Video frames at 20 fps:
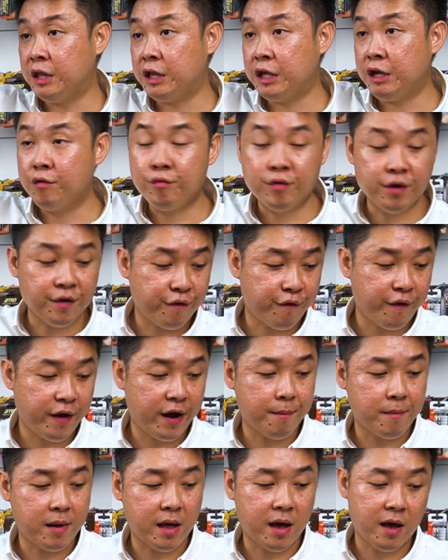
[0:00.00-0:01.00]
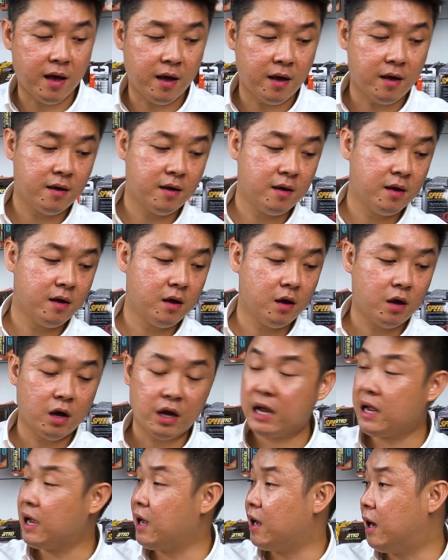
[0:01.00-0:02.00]
interior frame lah,
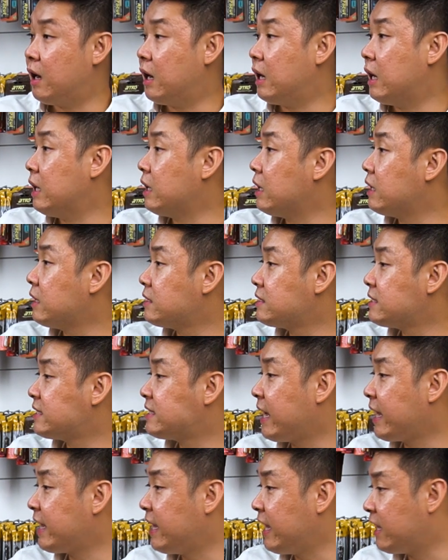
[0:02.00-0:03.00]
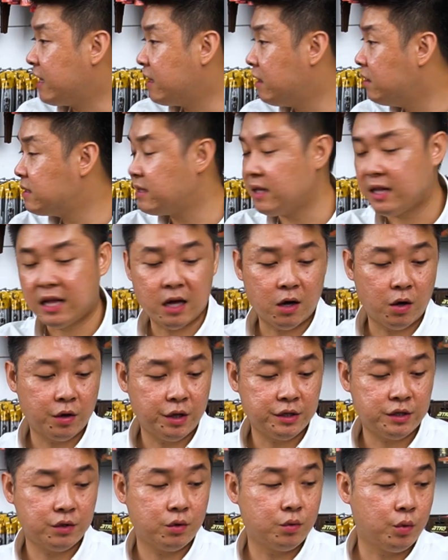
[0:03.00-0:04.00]
cyclicals lah, all
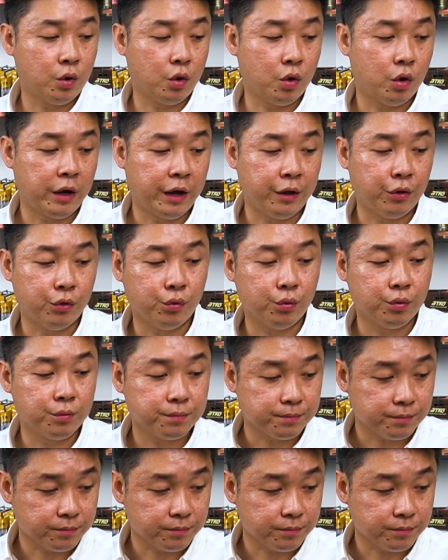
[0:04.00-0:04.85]
this we all can do.